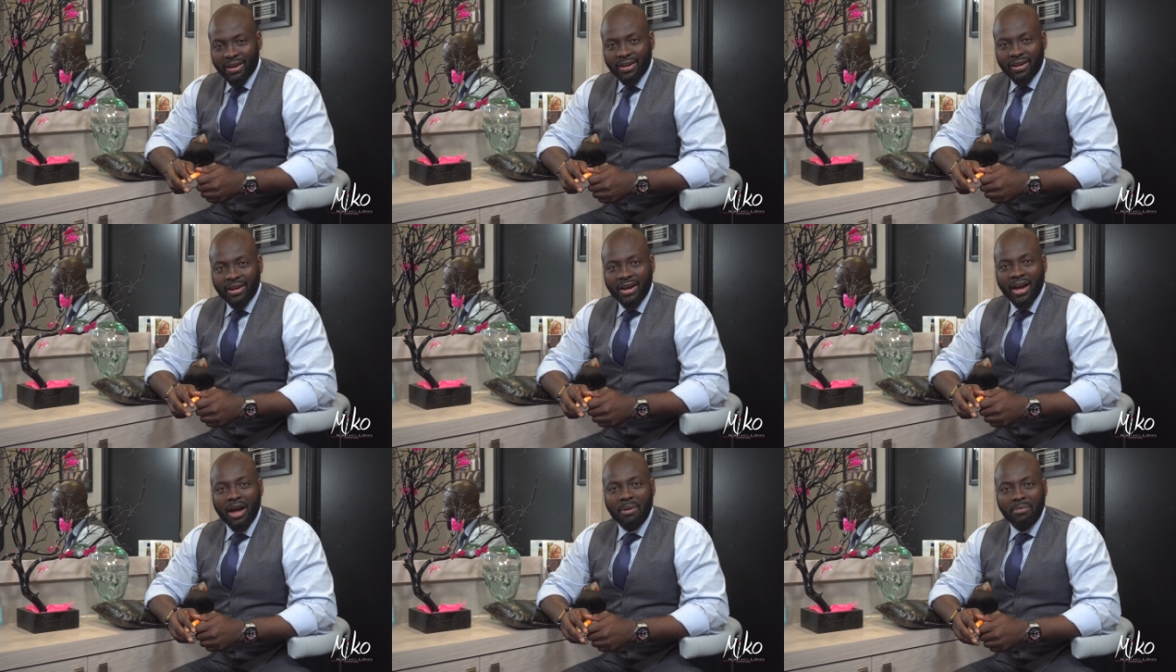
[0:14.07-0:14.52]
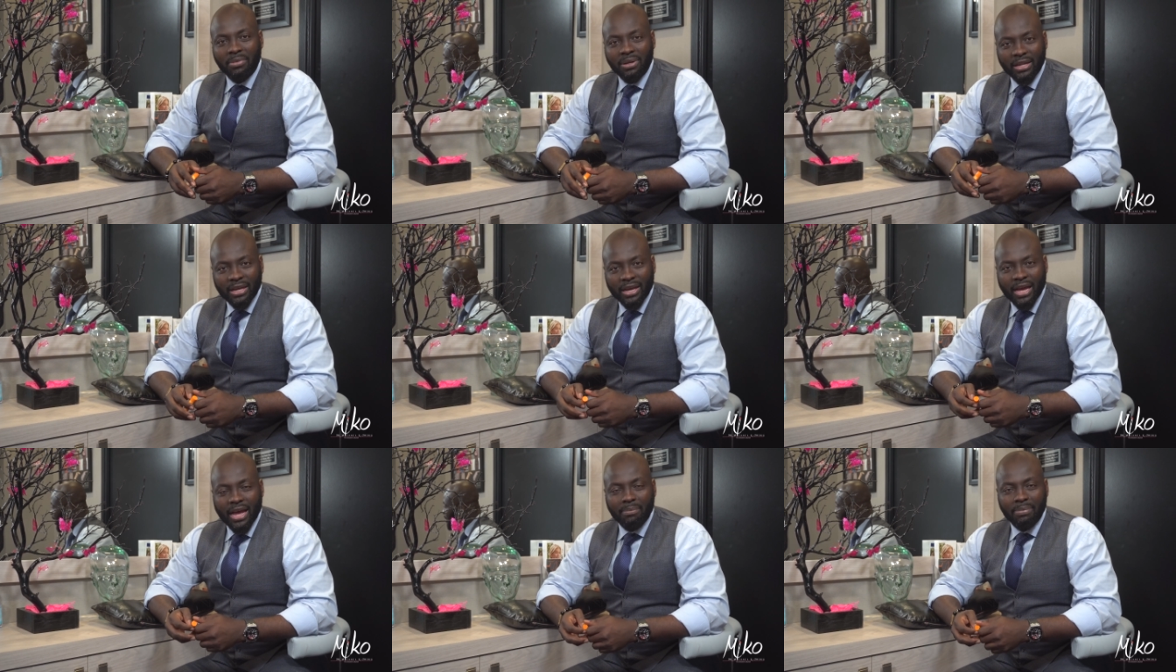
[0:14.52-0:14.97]

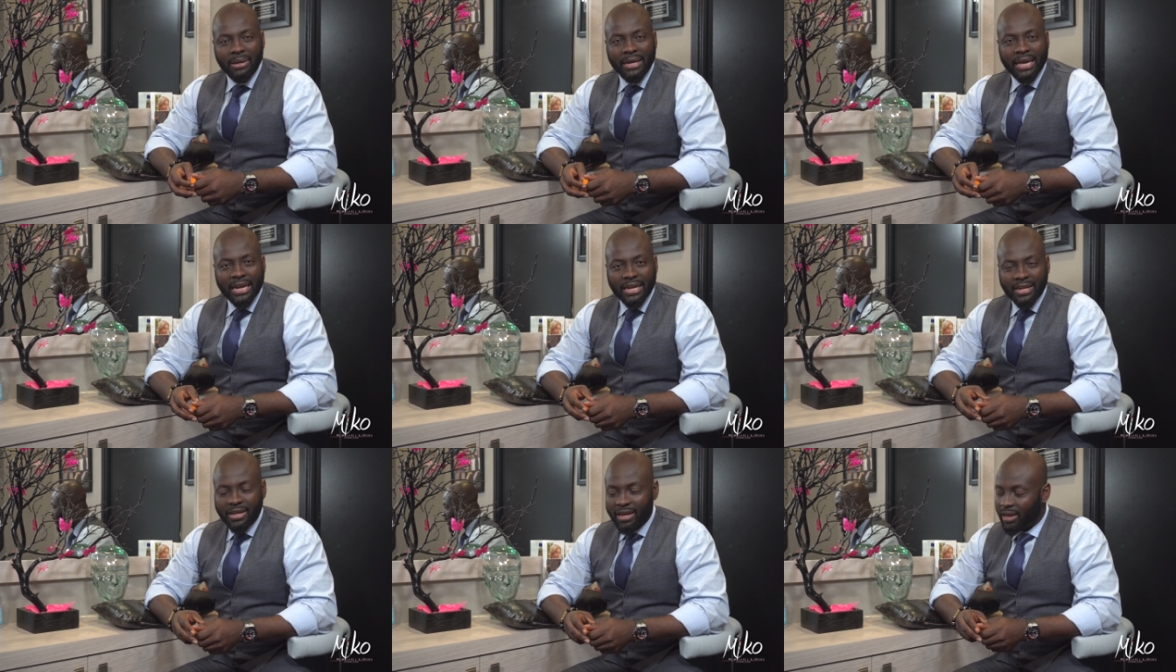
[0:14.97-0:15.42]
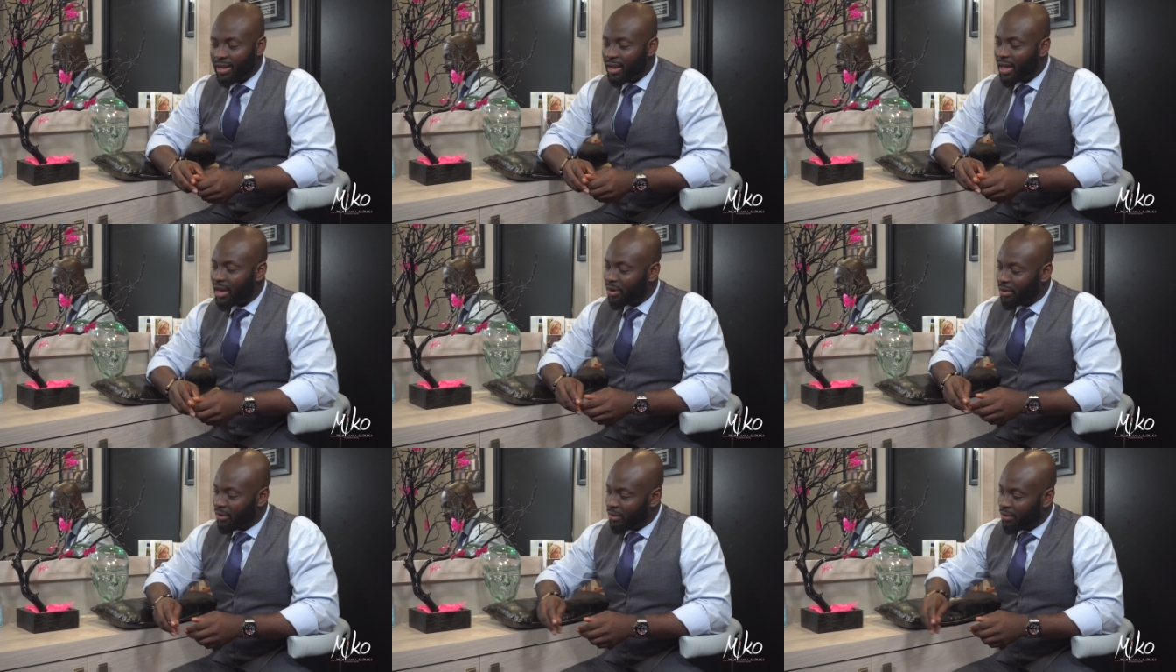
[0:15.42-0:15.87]
commonly I'm getting a
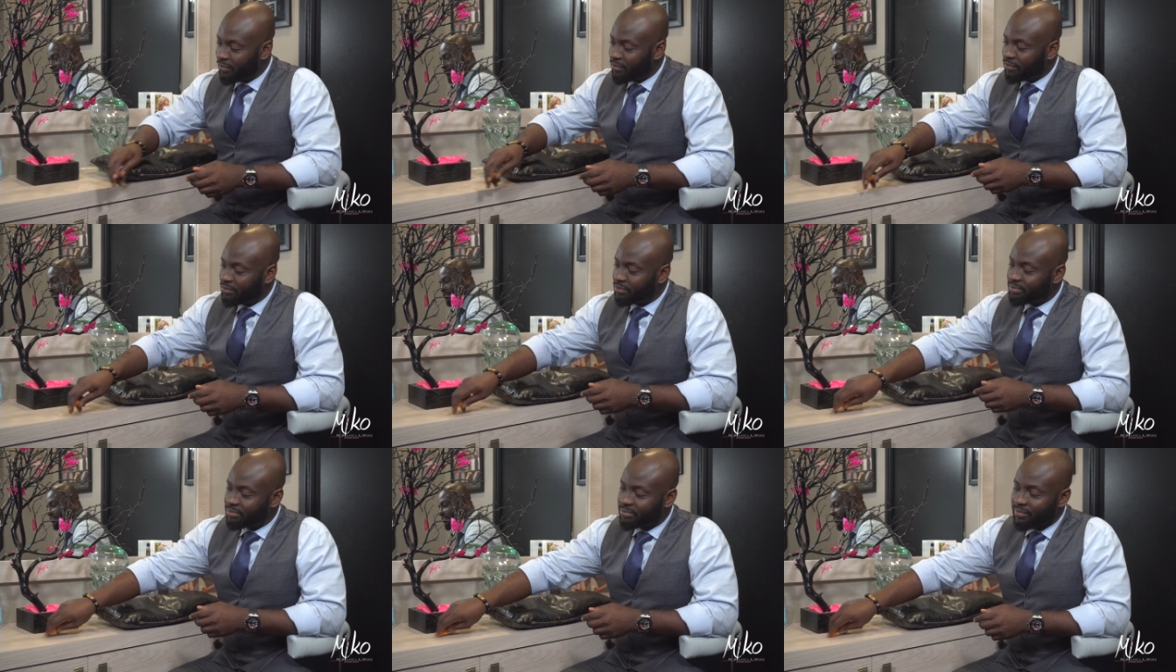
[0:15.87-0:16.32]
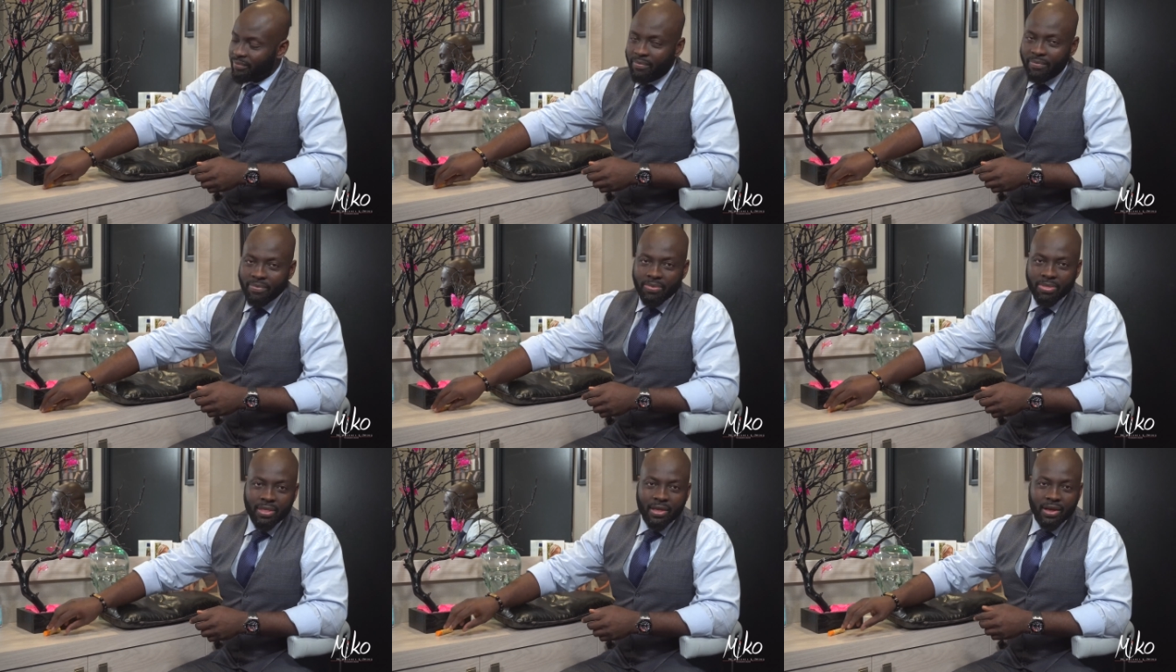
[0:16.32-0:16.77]
lot of
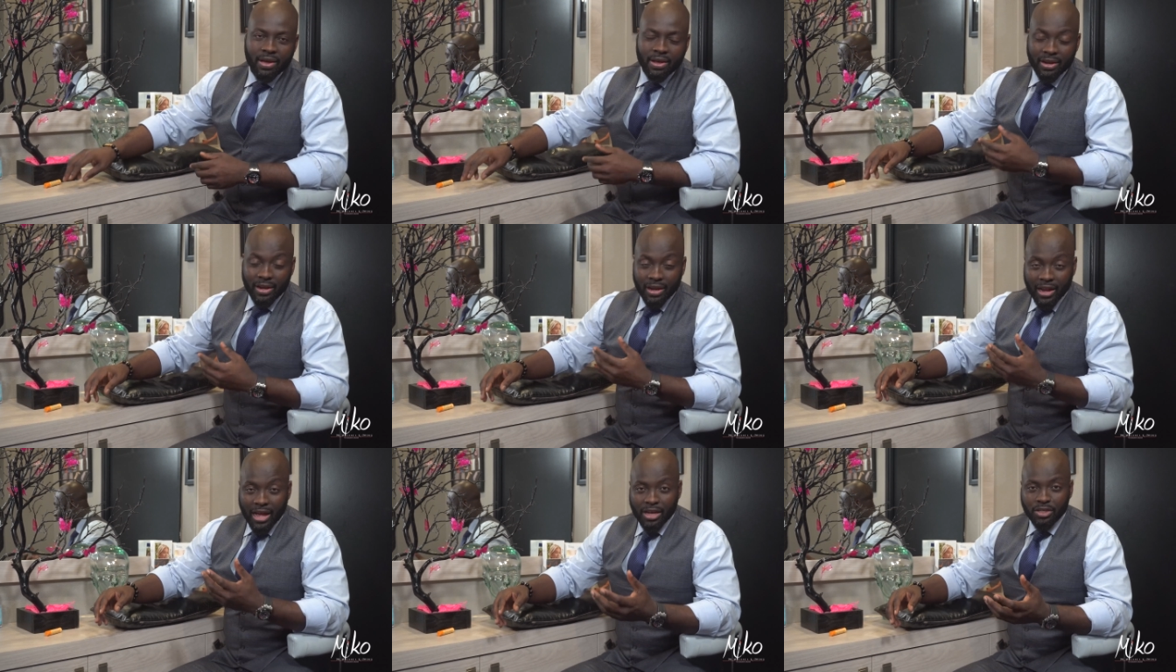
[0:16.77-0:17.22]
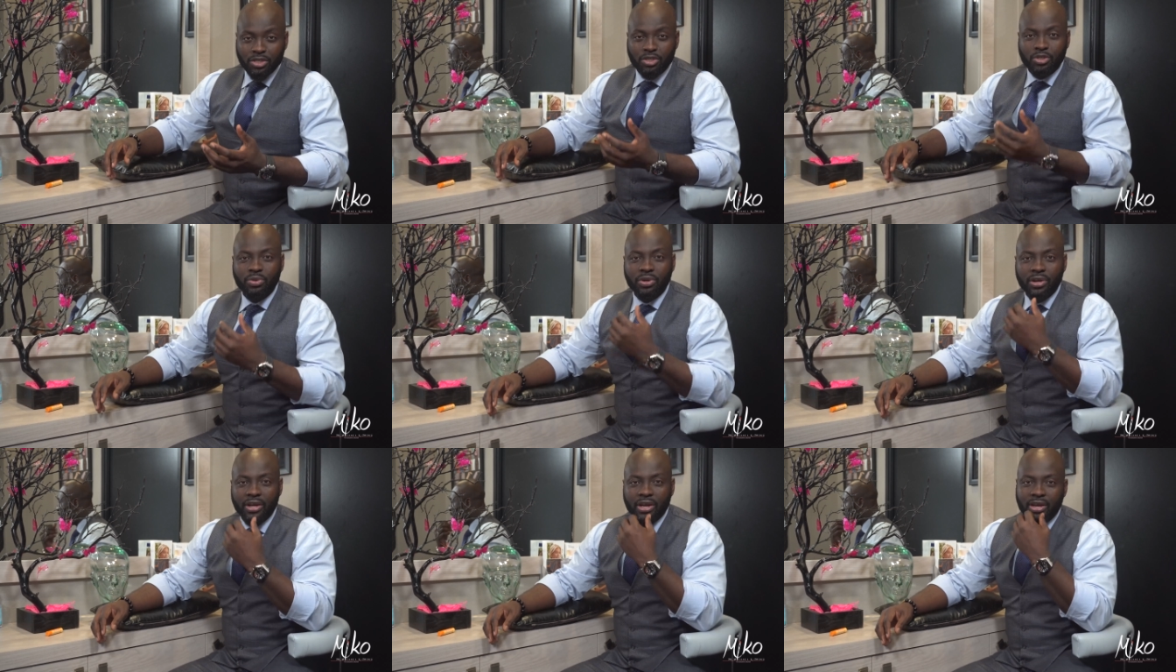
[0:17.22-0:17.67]
in the last
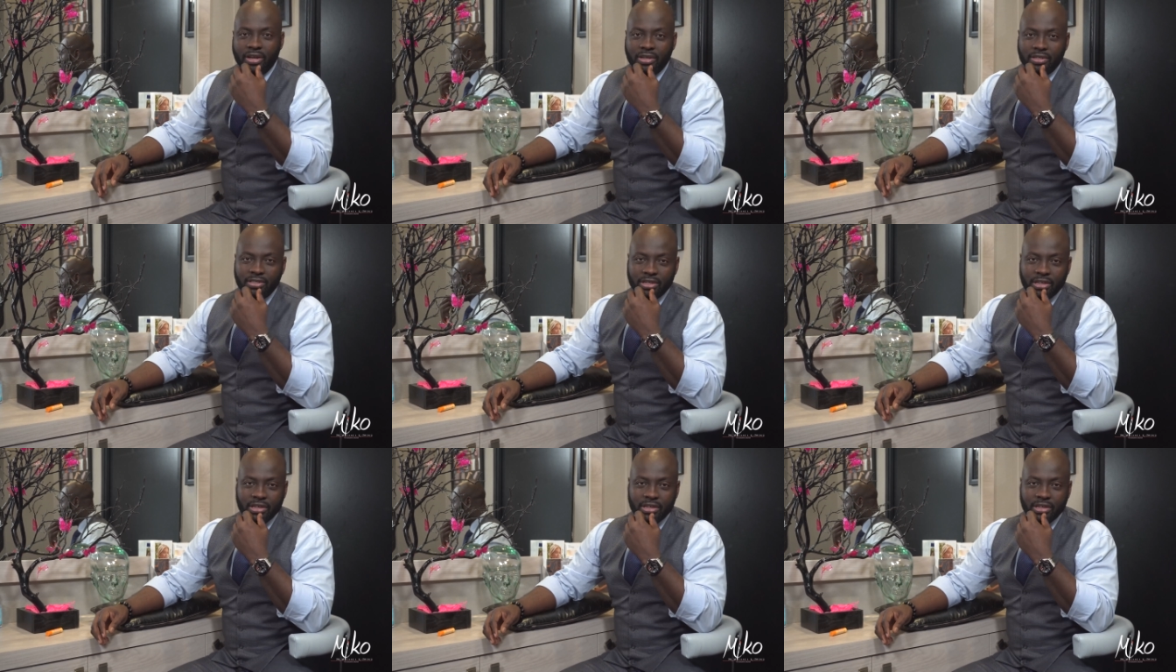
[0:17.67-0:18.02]
2 years